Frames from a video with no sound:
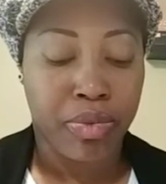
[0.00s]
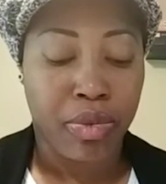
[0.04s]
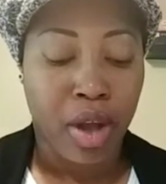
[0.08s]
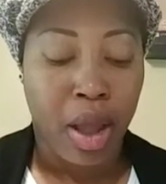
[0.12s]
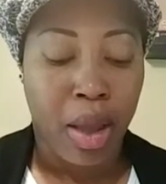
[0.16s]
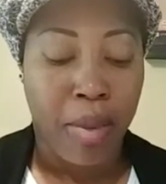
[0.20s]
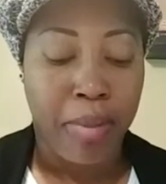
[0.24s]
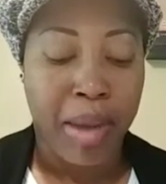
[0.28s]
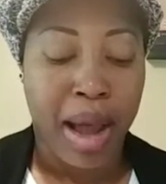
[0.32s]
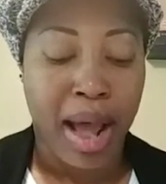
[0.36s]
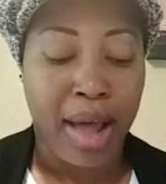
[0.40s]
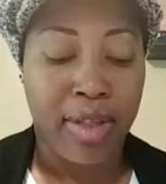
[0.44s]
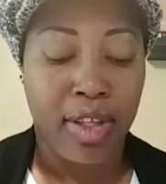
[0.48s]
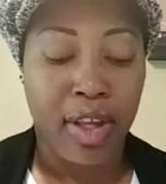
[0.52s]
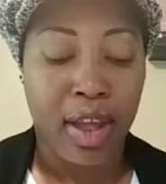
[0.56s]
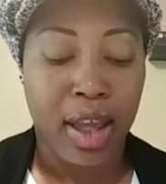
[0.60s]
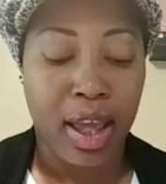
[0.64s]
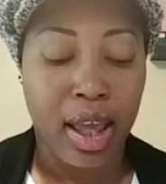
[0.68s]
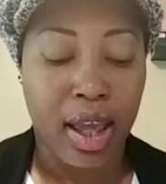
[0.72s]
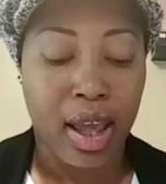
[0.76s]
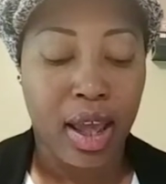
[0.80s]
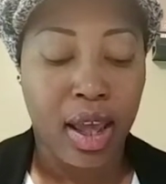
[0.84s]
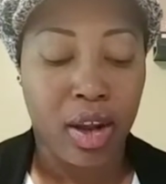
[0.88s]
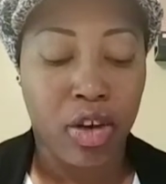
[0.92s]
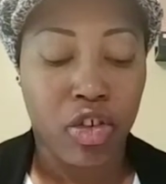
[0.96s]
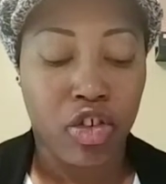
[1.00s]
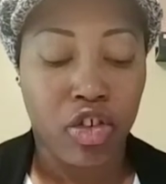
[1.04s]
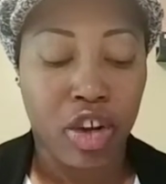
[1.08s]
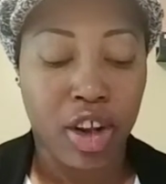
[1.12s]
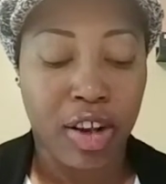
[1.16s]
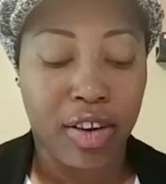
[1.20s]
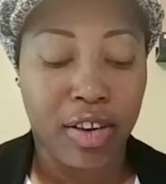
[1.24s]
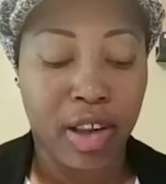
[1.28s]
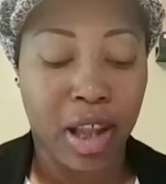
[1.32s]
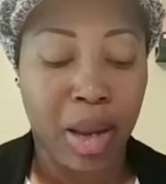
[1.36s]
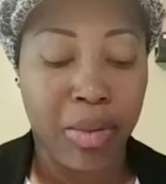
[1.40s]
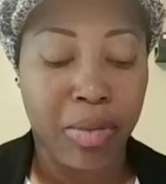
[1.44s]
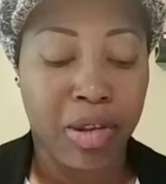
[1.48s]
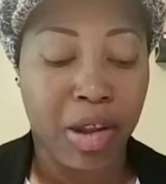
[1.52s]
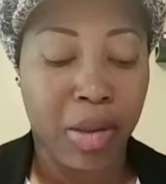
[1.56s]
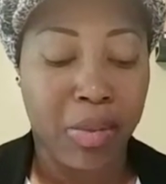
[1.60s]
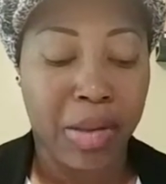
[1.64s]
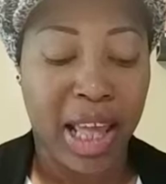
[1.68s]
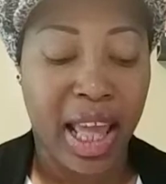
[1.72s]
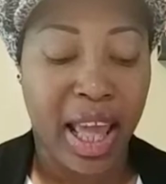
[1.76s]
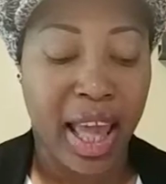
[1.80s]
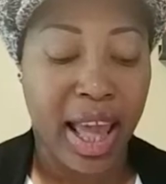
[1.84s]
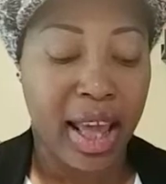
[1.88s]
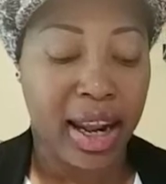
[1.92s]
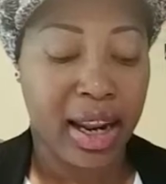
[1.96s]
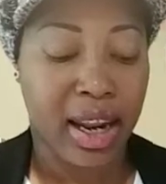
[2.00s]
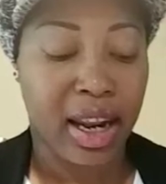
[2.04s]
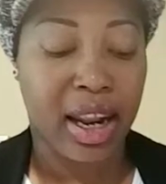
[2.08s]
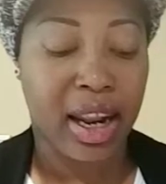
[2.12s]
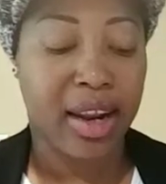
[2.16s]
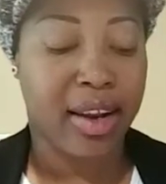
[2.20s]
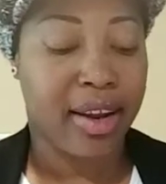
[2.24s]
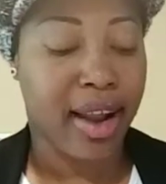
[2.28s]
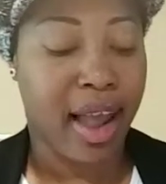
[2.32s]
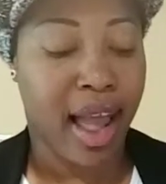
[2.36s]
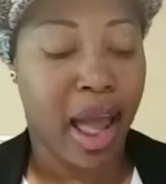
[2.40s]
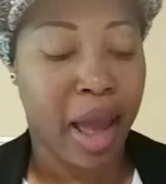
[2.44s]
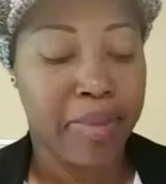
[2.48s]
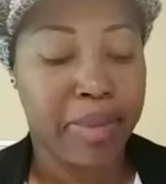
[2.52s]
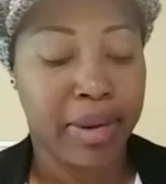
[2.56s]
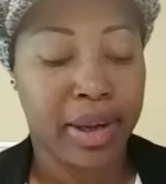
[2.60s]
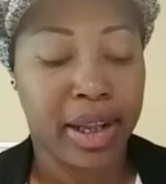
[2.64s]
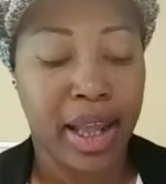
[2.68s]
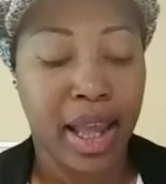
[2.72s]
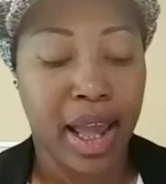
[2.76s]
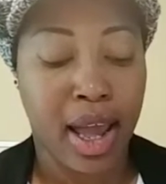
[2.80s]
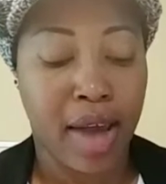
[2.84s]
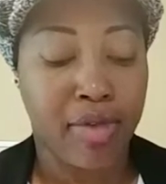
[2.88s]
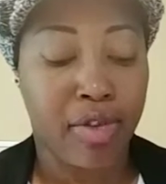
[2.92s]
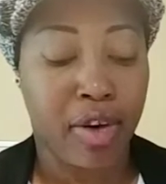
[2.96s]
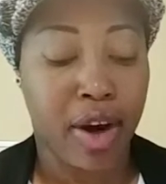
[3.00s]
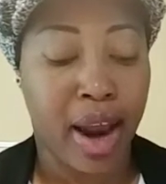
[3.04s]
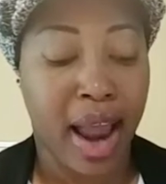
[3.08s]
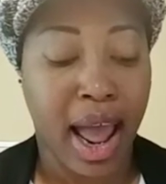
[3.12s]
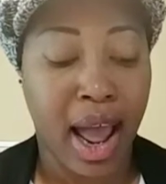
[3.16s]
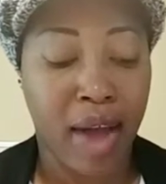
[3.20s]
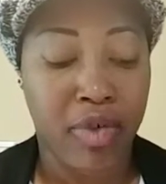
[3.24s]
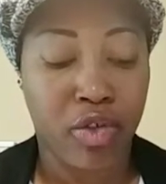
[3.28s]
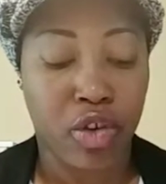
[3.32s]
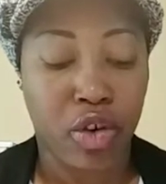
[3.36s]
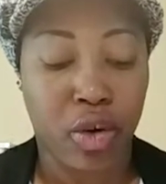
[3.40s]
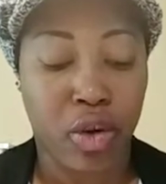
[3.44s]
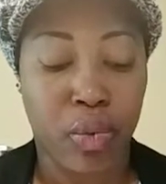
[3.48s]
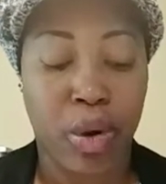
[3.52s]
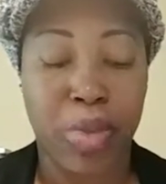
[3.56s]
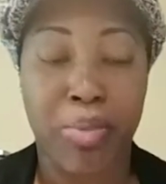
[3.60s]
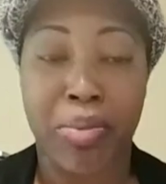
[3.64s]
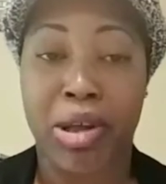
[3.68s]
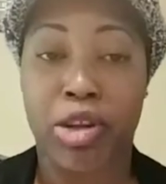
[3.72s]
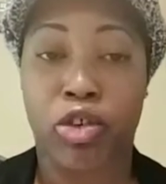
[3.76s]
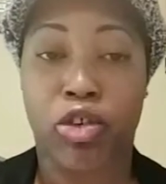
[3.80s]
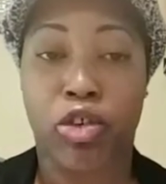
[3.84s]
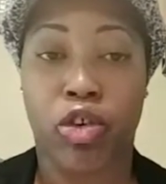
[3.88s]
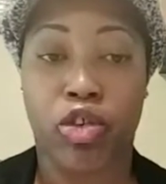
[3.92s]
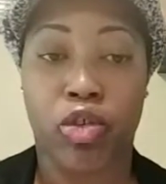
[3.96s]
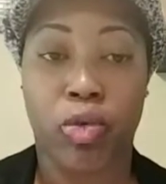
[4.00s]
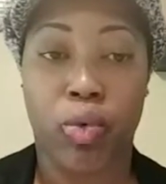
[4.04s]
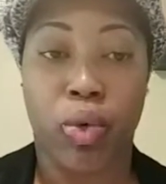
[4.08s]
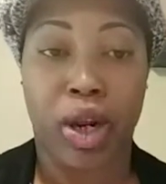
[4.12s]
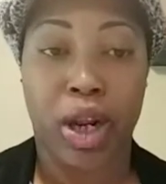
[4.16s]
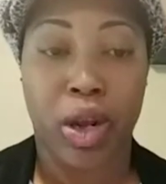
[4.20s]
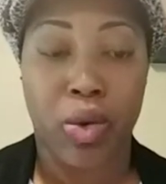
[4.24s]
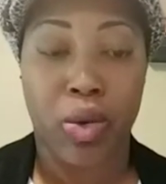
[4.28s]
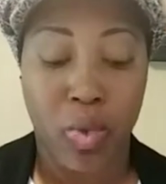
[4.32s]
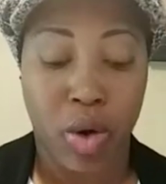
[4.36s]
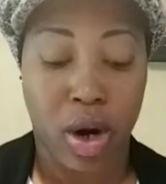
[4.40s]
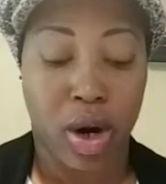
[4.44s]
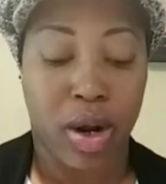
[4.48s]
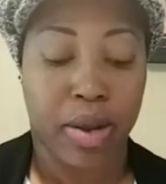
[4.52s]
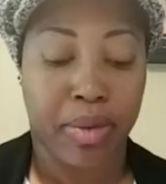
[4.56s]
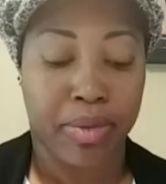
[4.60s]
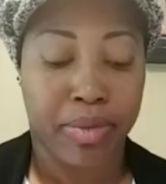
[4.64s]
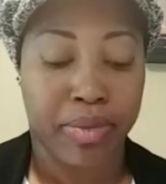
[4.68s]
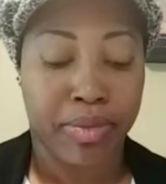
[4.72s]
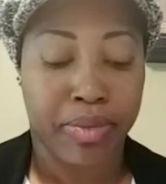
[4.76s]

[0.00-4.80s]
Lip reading: By the end, she seems to be headed into happily ever after with Mr. 21.